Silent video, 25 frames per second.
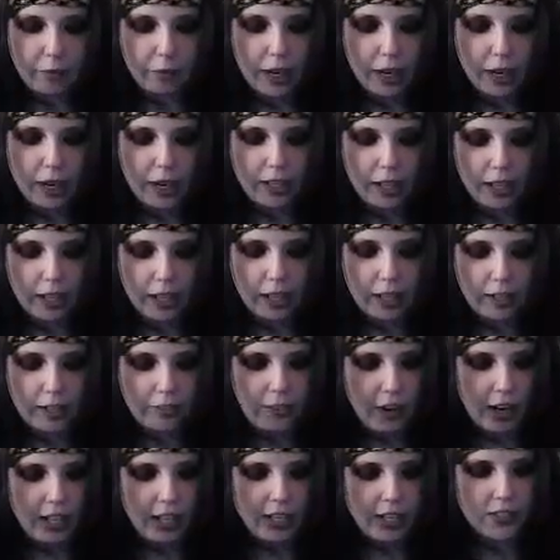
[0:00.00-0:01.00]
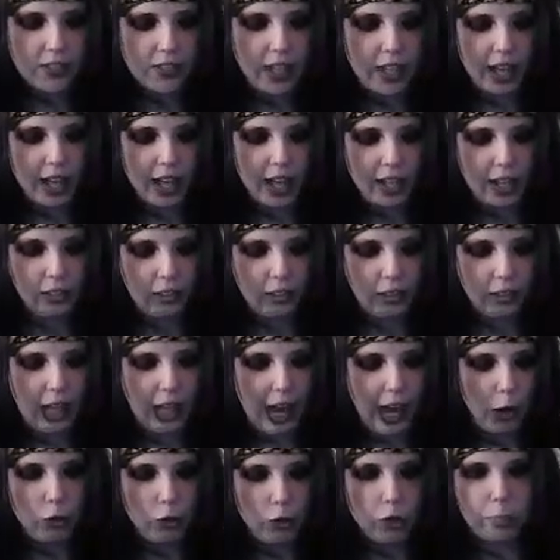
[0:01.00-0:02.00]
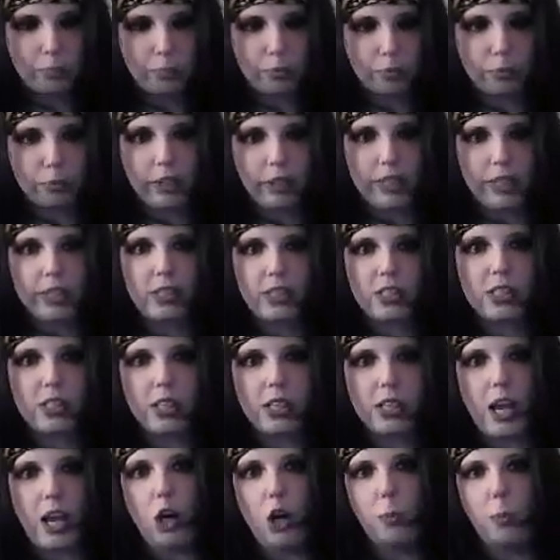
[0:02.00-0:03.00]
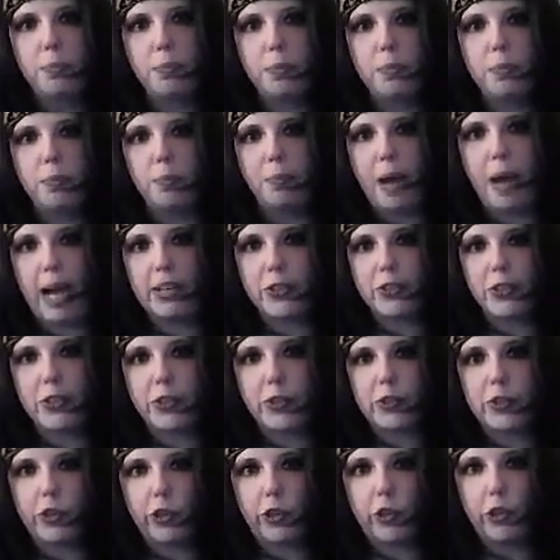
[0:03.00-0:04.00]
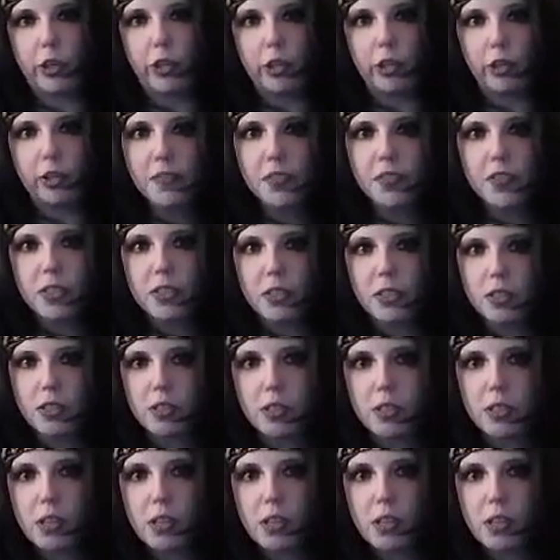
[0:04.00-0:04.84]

read advice that loud prints help mask curves,